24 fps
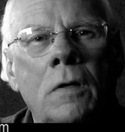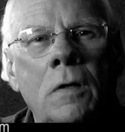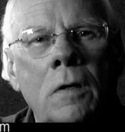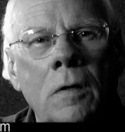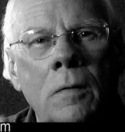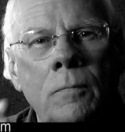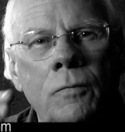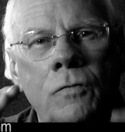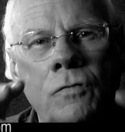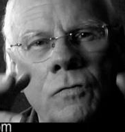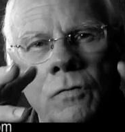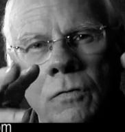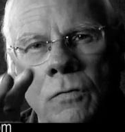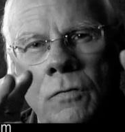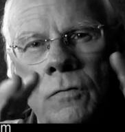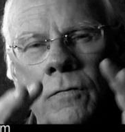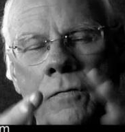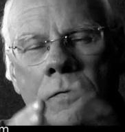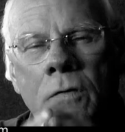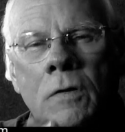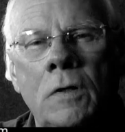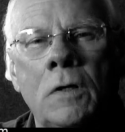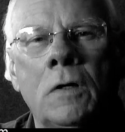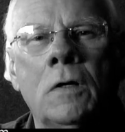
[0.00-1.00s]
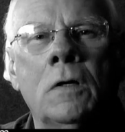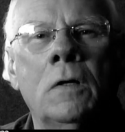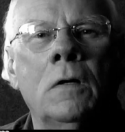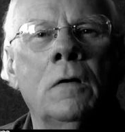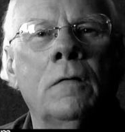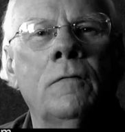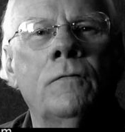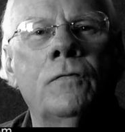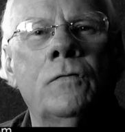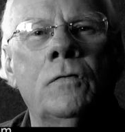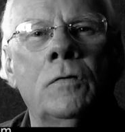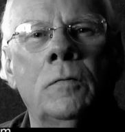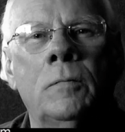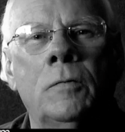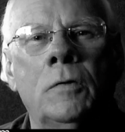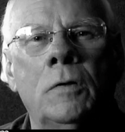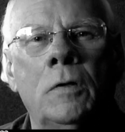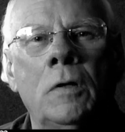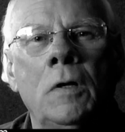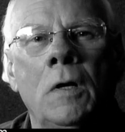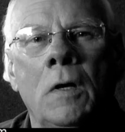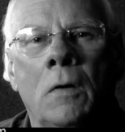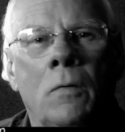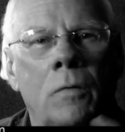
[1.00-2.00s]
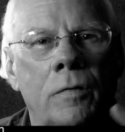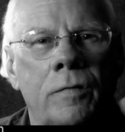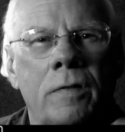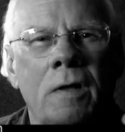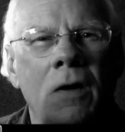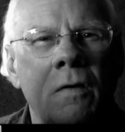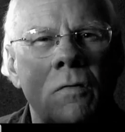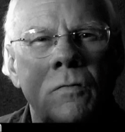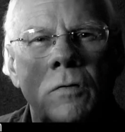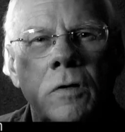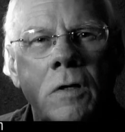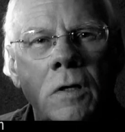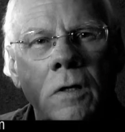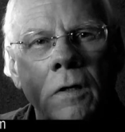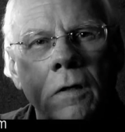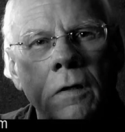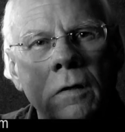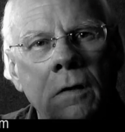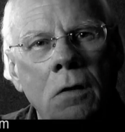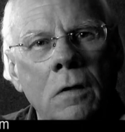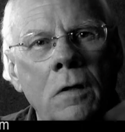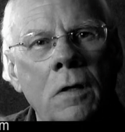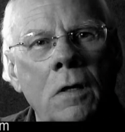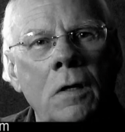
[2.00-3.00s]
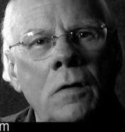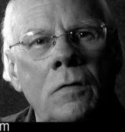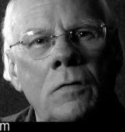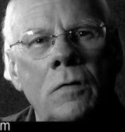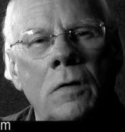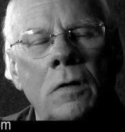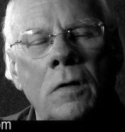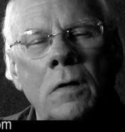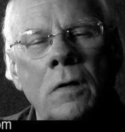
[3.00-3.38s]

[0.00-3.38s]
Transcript: keeps you very comfortable without needing to heat the